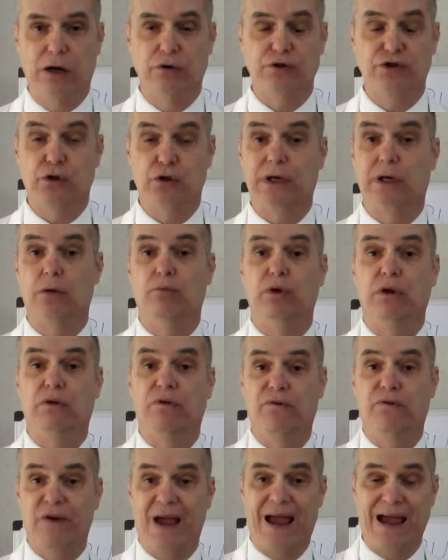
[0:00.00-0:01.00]
out so I can
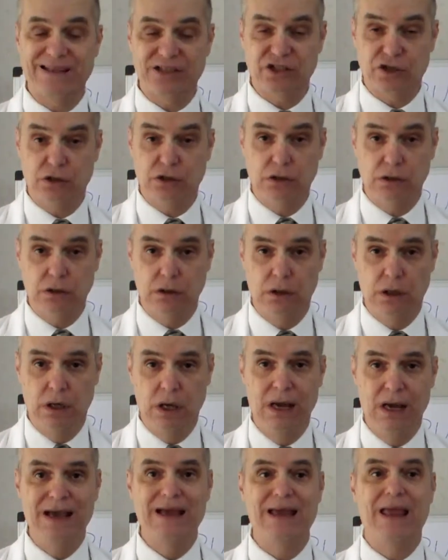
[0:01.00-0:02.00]
breathe faster
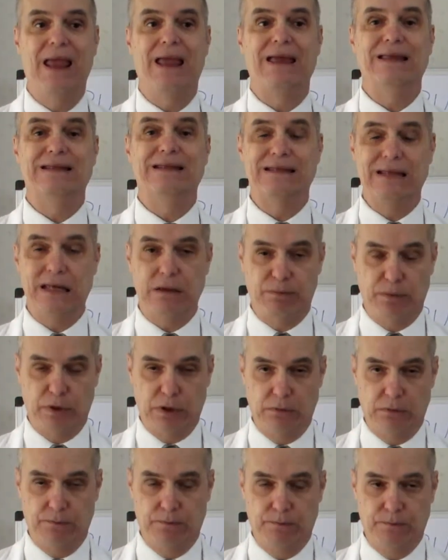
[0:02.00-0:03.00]
and
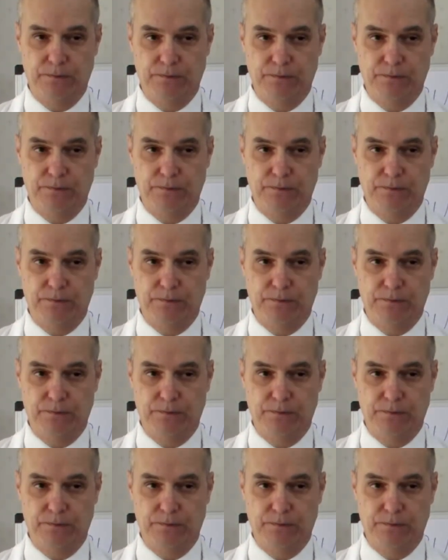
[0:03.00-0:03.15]
deeper.